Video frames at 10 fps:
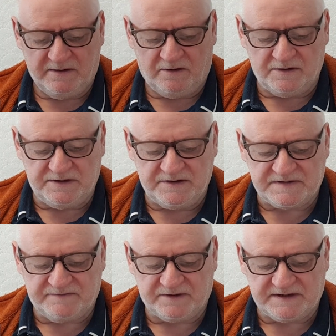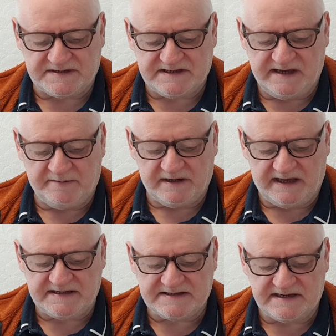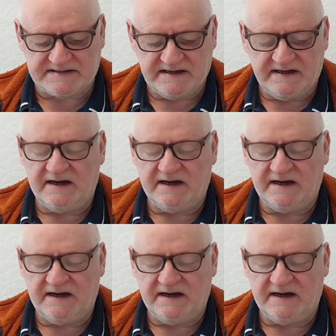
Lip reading: or used for disabled access,